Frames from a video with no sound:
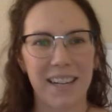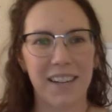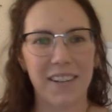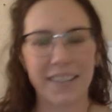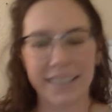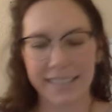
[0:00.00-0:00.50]

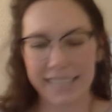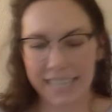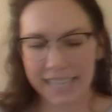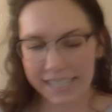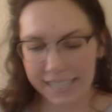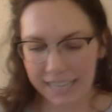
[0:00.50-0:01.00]
increase
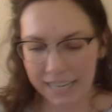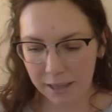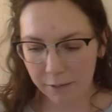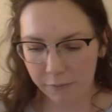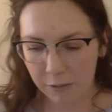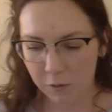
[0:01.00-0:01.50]
is in
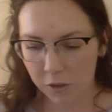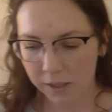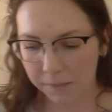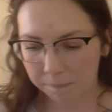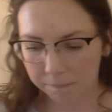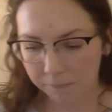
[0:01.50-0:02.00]
the future.